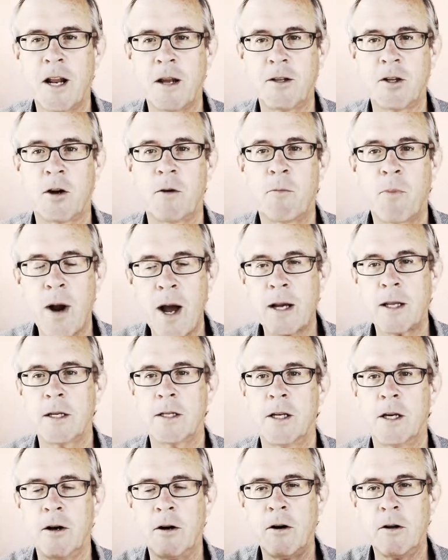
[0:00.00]
And I start
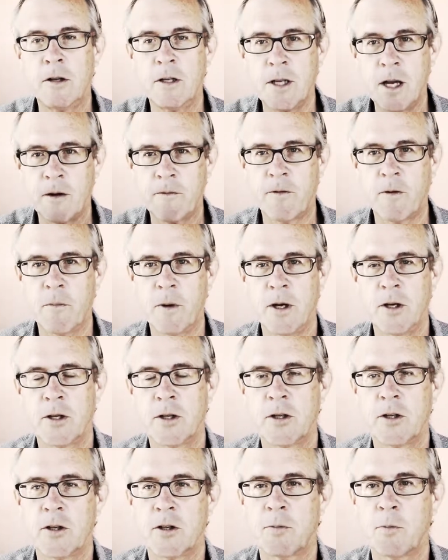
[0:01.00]
practicing all these
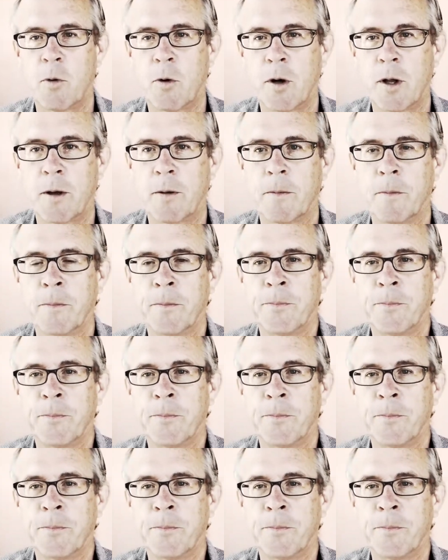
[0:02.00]
affirmations this morning.